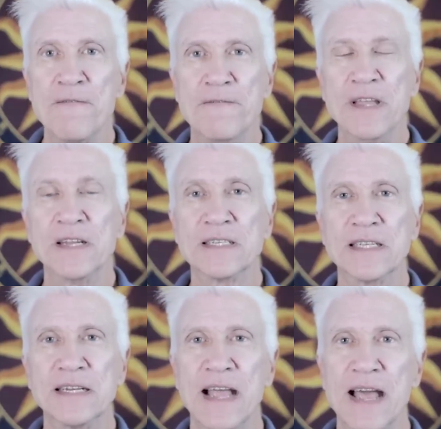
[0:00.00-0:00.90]
Venus
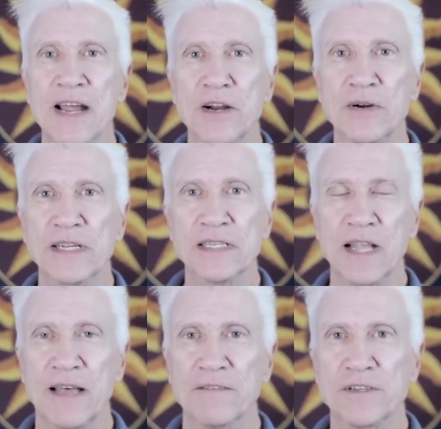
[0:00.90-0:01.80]
in Aries
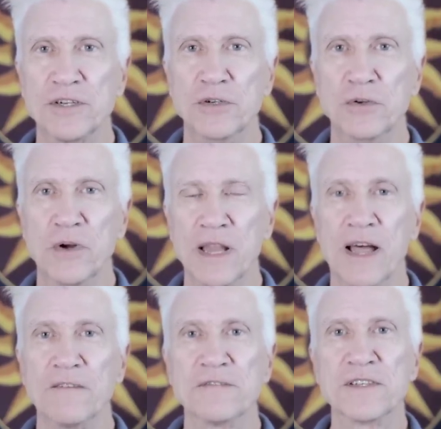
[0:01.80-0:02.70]
loves
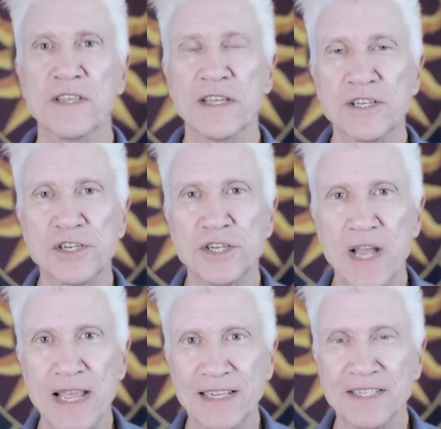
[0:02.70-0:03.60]
the
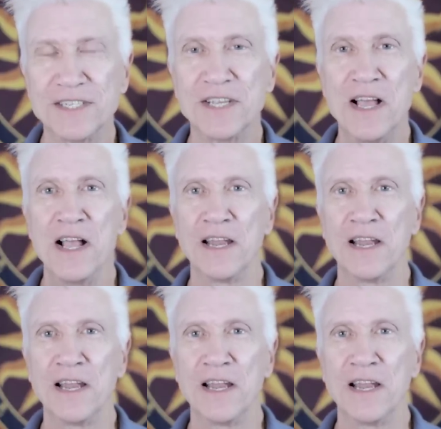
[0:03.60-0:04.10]
chase,